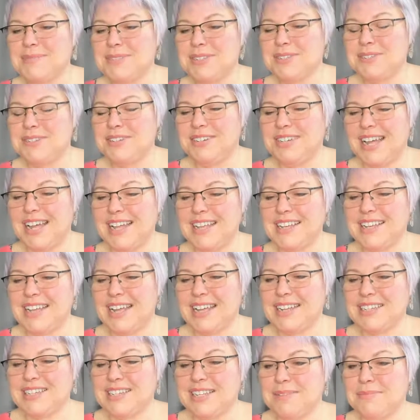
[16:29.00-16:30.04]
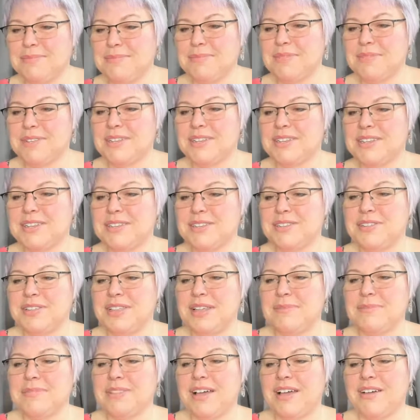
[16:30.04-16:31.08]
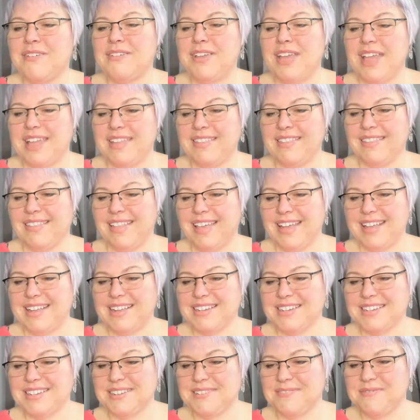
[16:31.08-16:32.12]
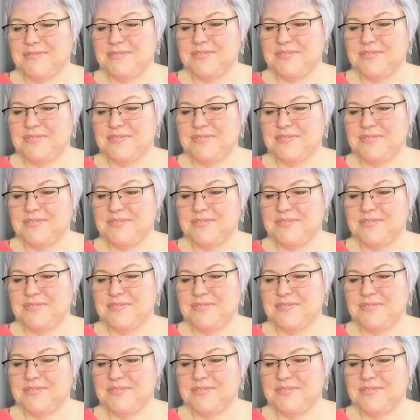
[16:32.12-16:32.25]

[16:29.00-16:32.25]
So do not attach them to them, love and light.